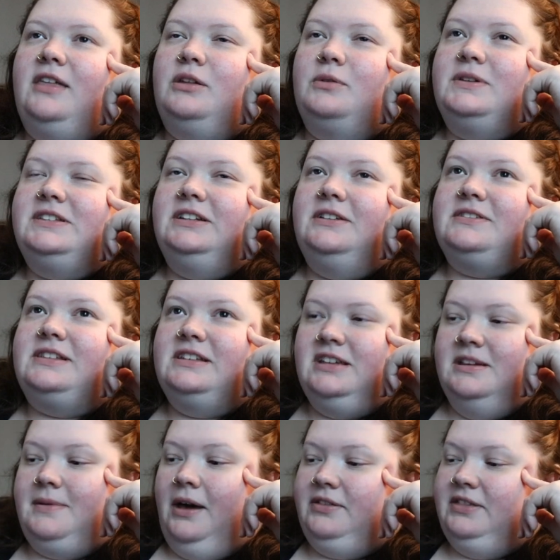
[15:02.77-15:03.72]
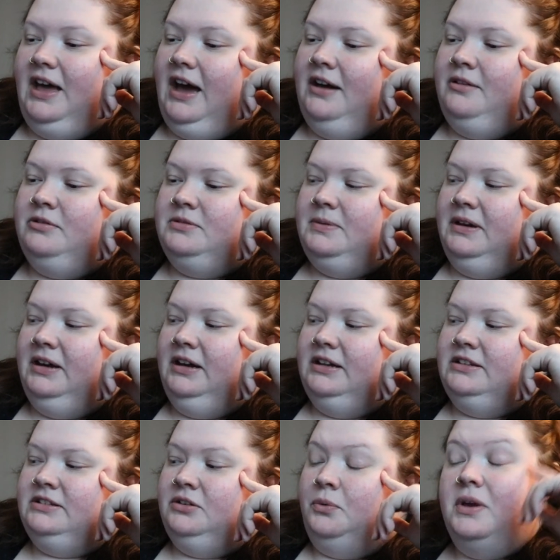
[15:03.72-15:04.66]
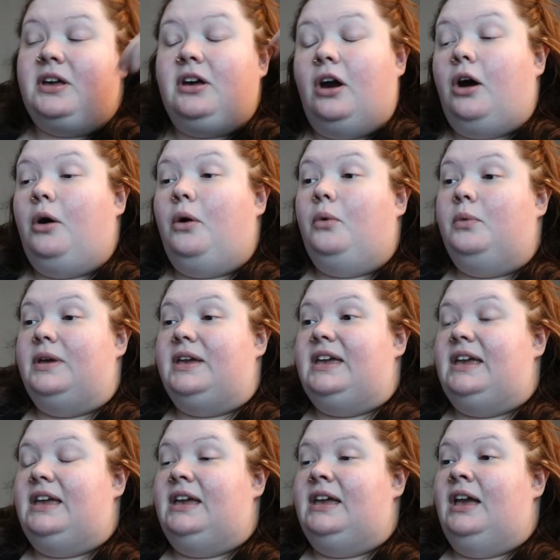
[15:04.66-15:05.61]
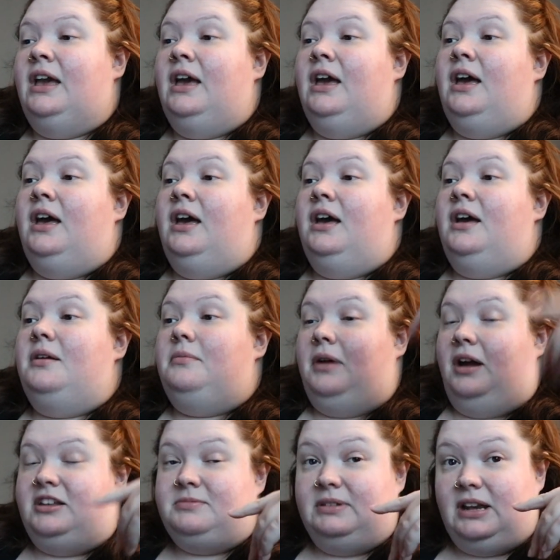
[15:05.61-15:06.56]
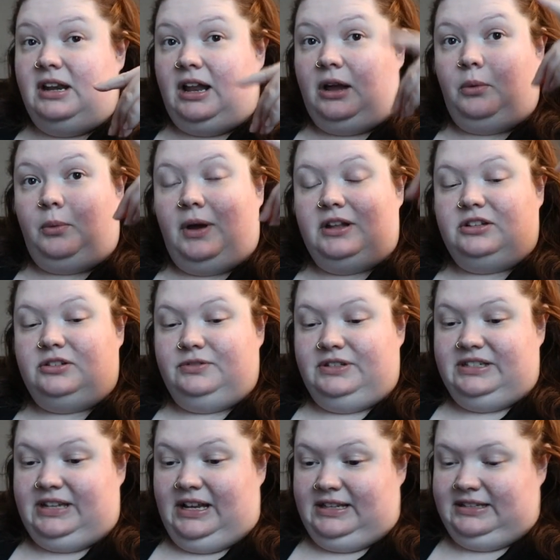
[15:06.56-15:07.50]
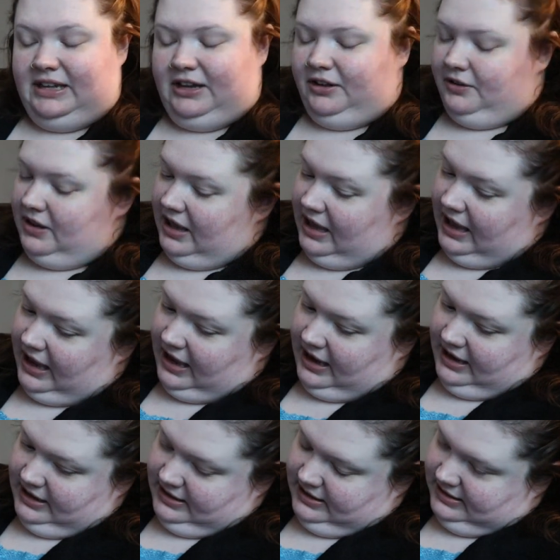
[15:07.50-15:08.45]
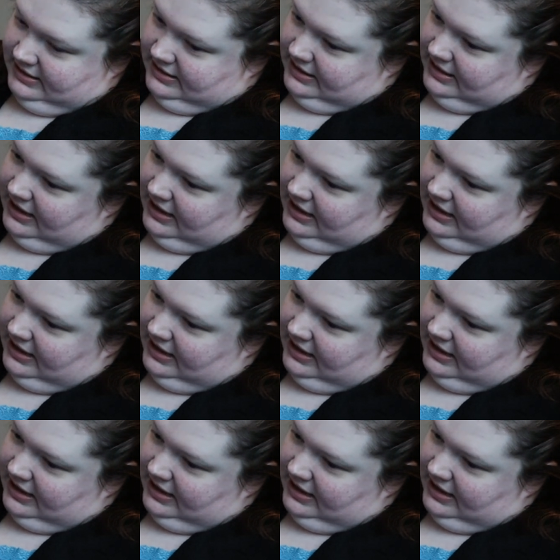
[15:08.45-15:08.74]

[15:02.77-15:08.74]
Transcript: And the reason I was thinking about that was because a week ago my husband and I went to an estate sale, and